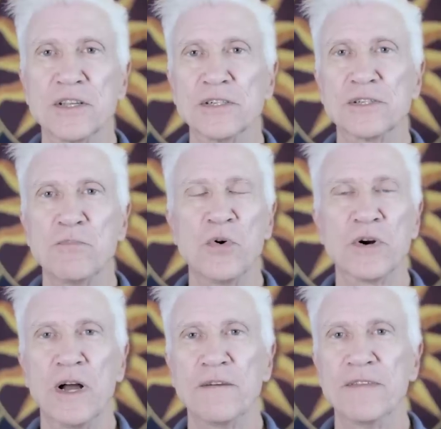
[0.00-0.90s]
there's
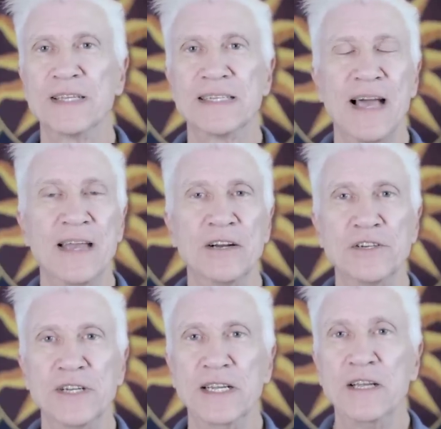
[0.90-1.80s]
more of this
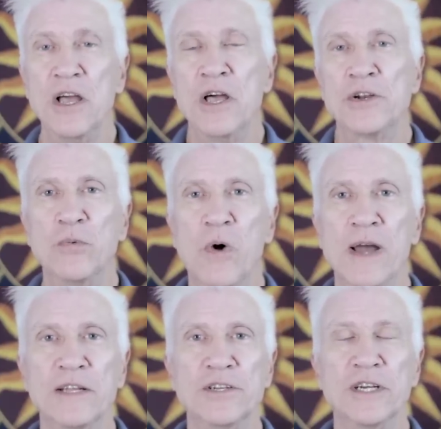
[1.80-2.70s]
energy to
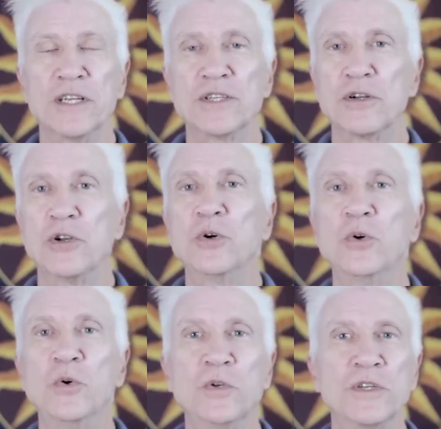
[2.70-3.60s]
want to just
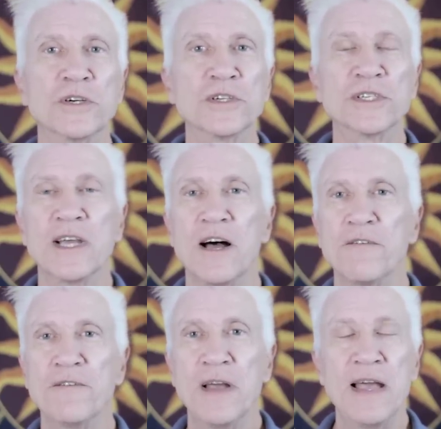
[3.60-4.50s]
lose
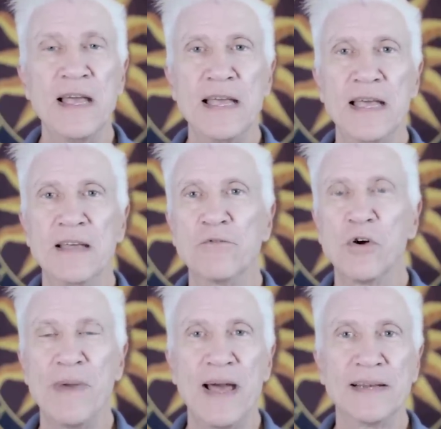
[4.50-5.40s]
yourself in
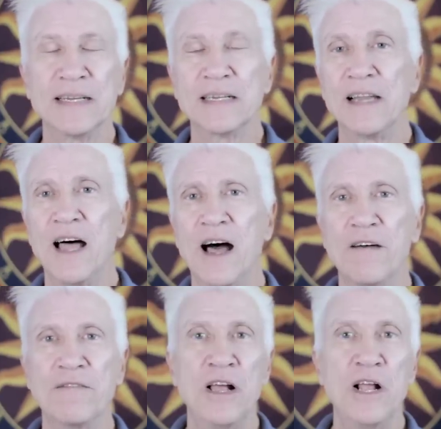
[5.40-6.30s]
romantic
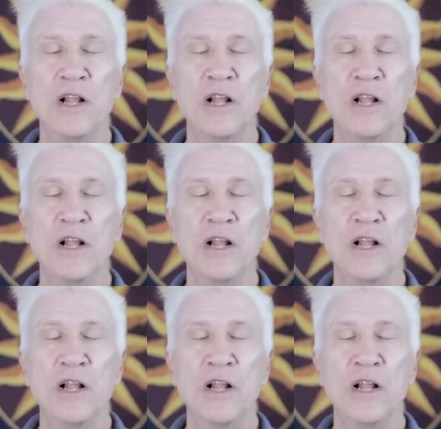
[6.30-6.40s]
love,